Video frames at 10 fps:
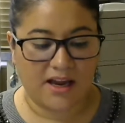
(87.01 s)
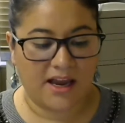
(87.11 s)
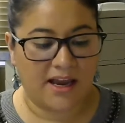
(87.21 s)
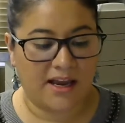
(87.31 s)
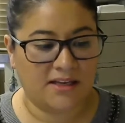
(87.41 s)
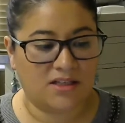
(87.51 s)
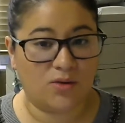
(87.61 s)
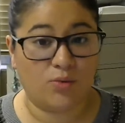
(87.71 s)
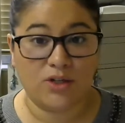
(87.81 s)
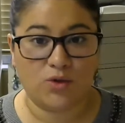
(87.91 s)
and the
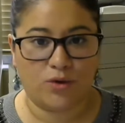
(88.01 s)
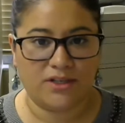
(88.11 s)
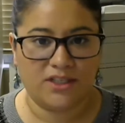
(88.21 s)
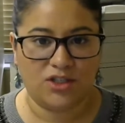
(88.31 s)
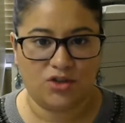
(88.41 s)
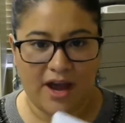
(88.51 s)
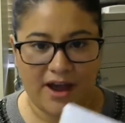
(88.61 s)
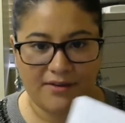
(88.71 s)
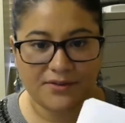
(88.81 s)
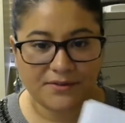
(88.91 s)
resources you have.